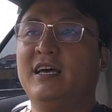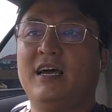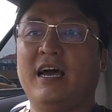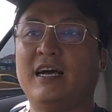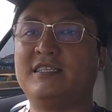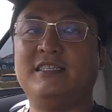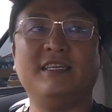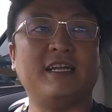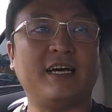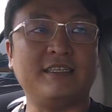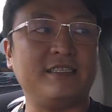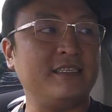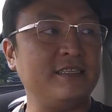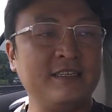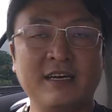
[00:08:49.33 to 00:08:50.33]

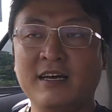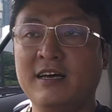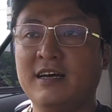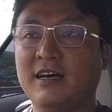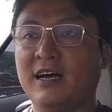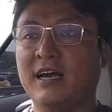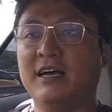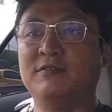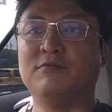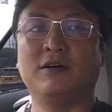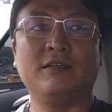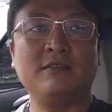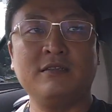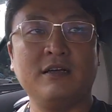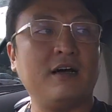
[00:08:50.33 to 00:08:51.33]
XC90, I had
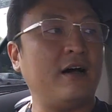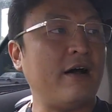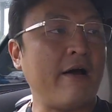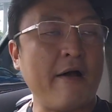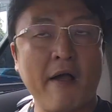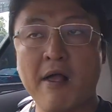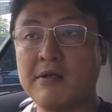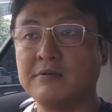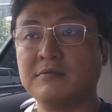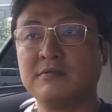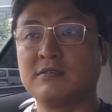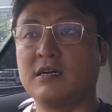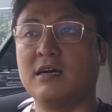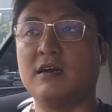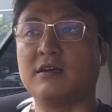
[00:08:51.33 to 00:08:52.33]
one.
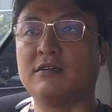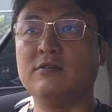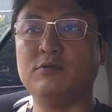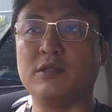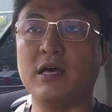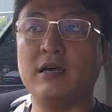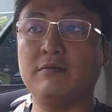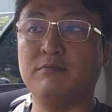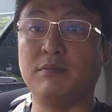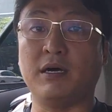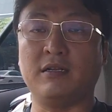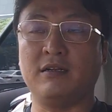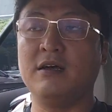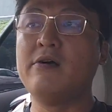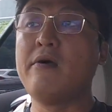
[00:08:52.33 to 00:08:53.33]
Can't argue with that,
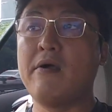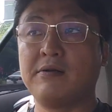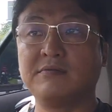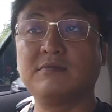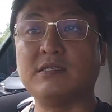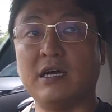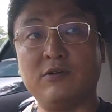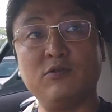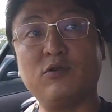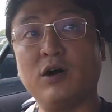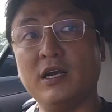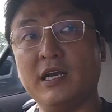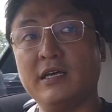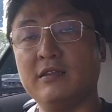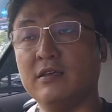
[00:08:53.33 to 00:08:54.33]
but I do
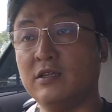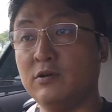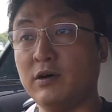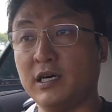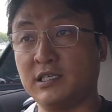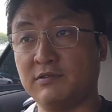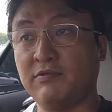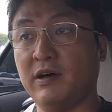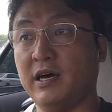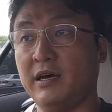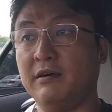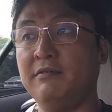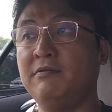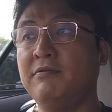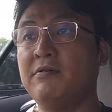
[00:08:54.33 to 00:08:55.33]
quite like the new
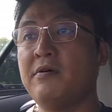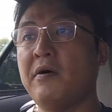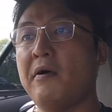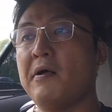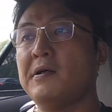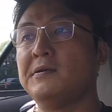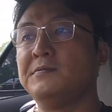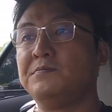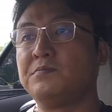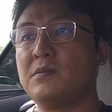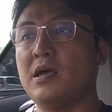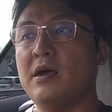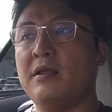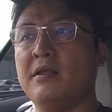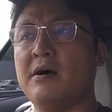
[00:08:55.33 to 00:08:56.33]
X5
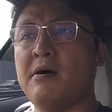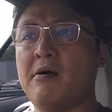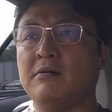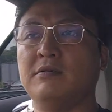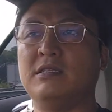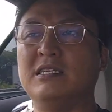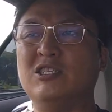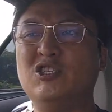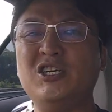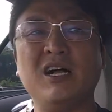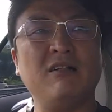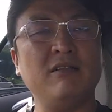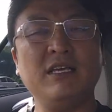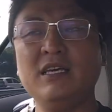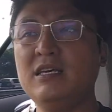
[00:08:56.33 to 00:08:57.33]
and the
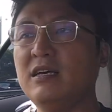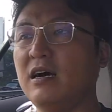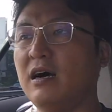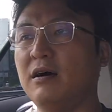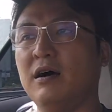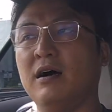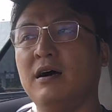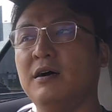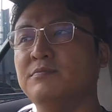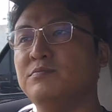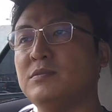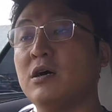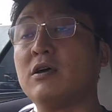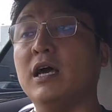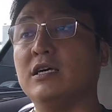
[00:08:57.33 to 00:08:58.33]
GLE.
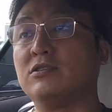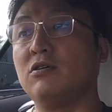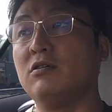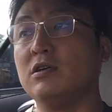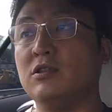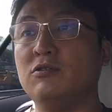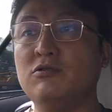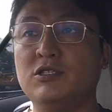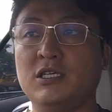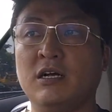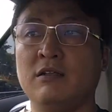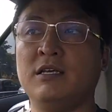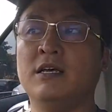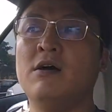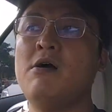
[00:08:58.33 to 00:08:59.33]
Okay, I saw the new
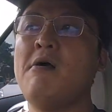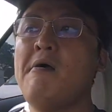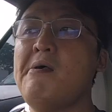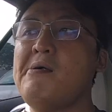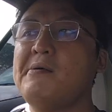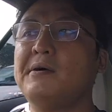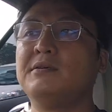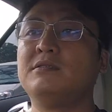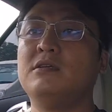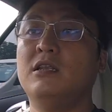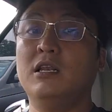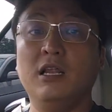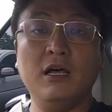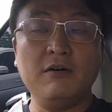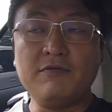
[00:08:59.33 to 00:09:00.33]
GLE.
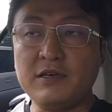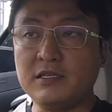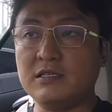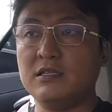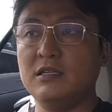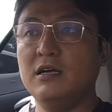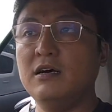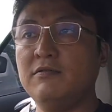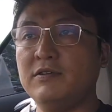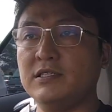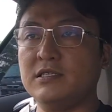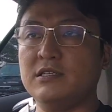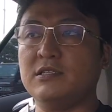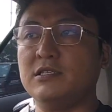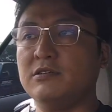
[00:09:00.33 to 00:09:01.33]
Love his
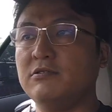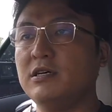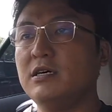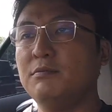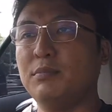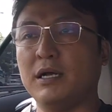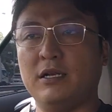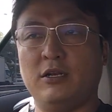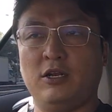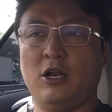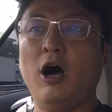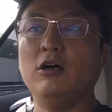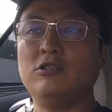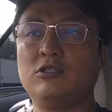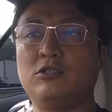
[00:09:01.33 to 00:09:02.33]
interior, but
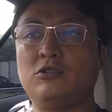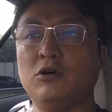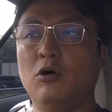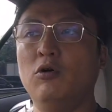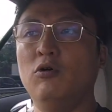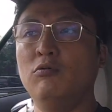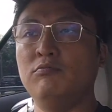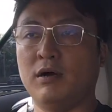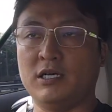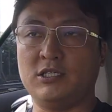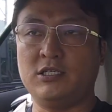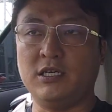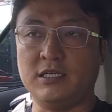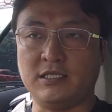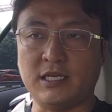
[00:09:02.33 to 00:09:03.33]
not so much
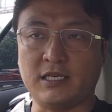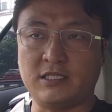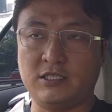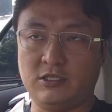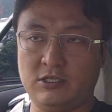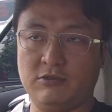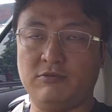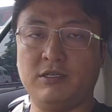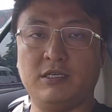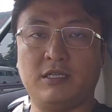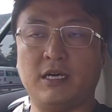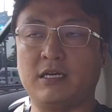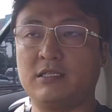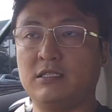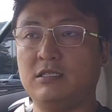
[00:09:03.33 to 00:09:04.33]
his exterior.
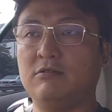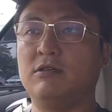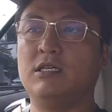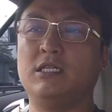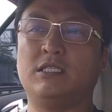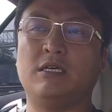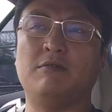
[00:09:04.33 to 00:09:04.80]
The exterior is a